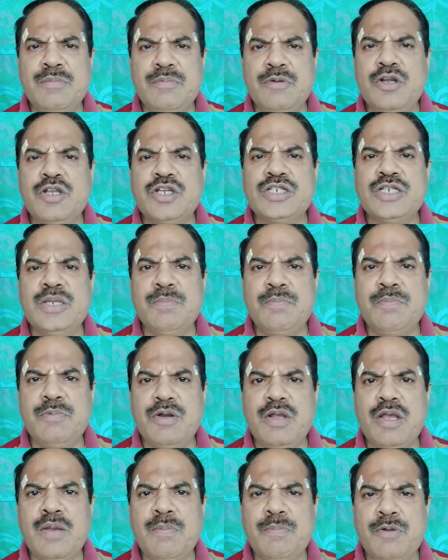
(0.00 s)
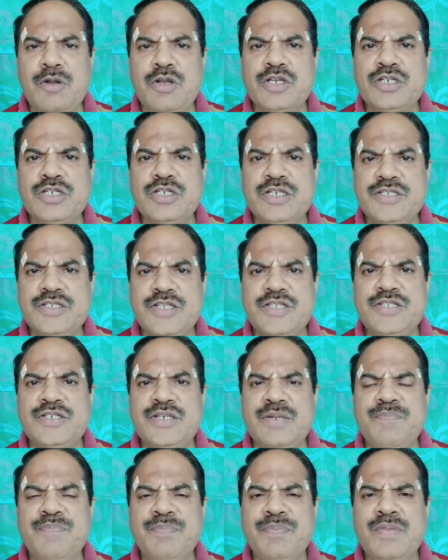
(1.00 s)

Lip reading: production system.